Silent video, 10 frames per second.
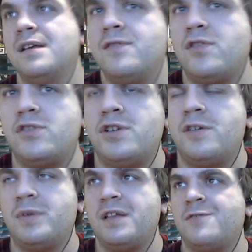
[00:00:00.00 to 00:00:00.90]
Did you
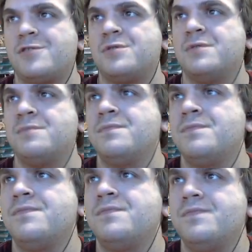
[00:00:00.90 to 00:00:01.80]
ever play the first one?
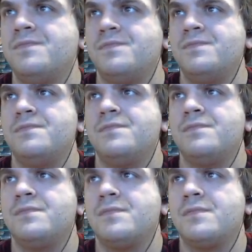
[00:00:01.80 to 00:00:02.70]

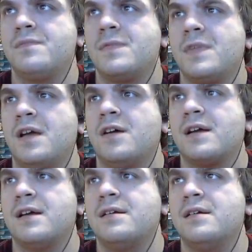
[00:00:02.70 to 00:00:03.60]
No, I
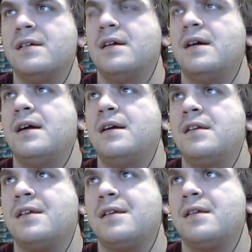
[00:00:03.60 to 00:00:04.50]
never. Okay.
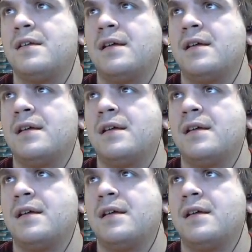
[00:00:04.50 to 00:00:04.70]
Yeah.